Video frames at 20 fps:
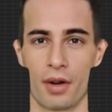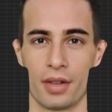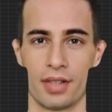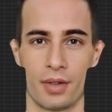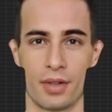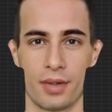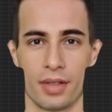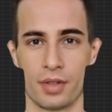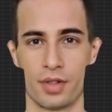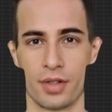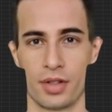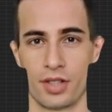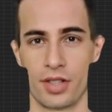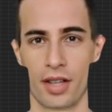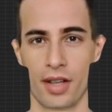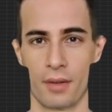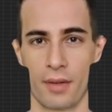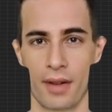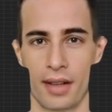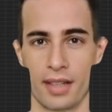are also used to
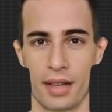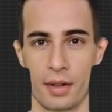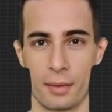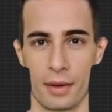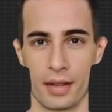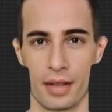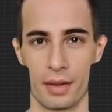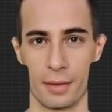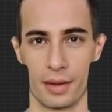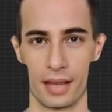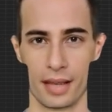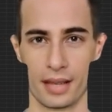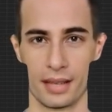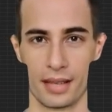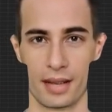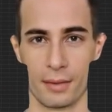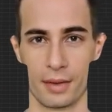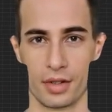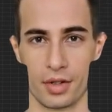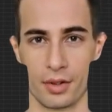generate and
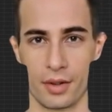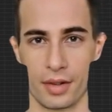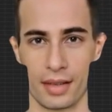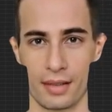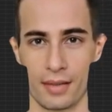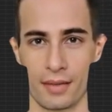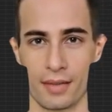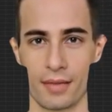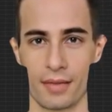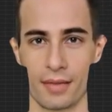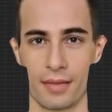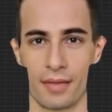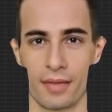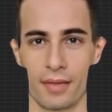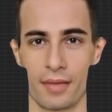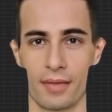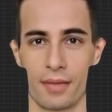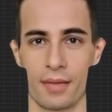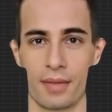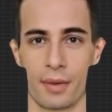manipulate imagery.
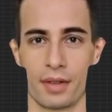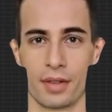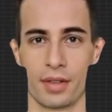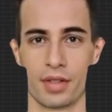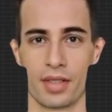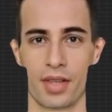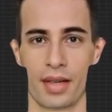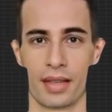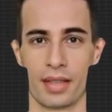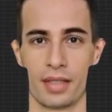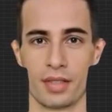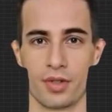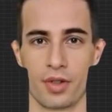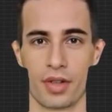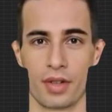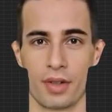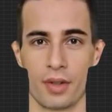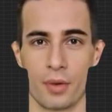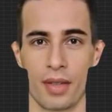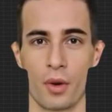But the tech has
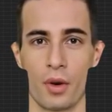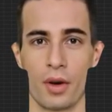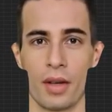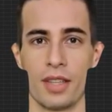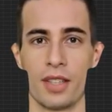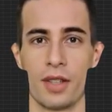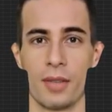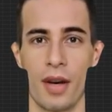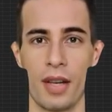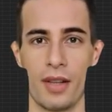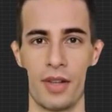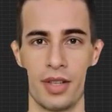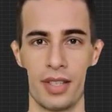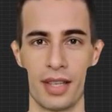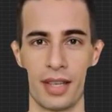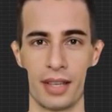triggered warnings about the